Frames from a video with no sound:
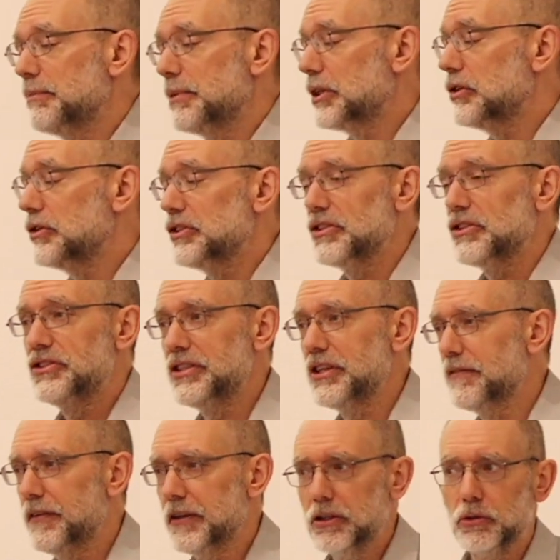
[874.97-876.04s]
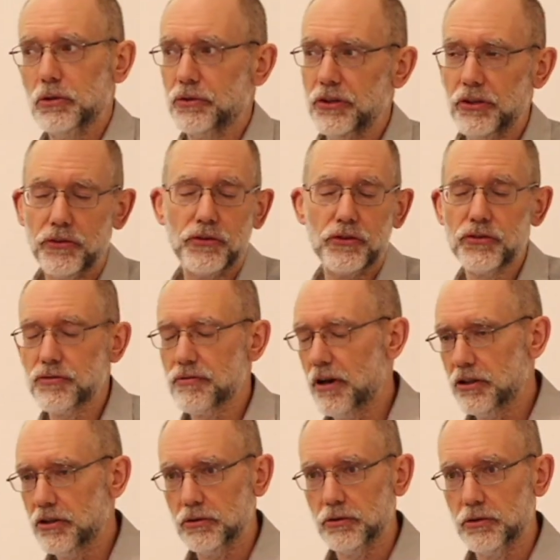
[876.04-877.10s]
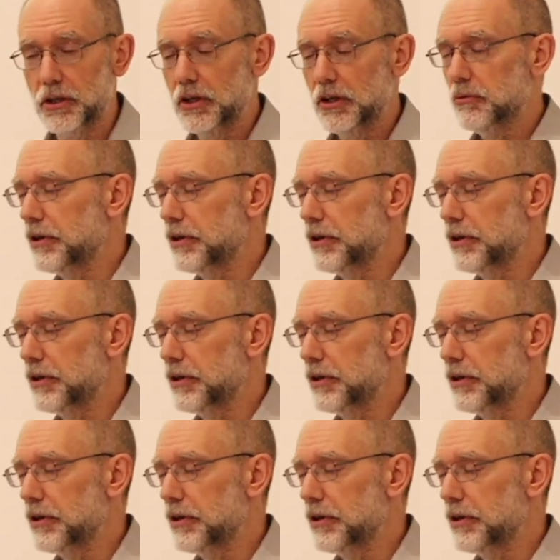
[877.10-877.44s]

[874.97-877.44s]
Because it's difficult, it's struggle.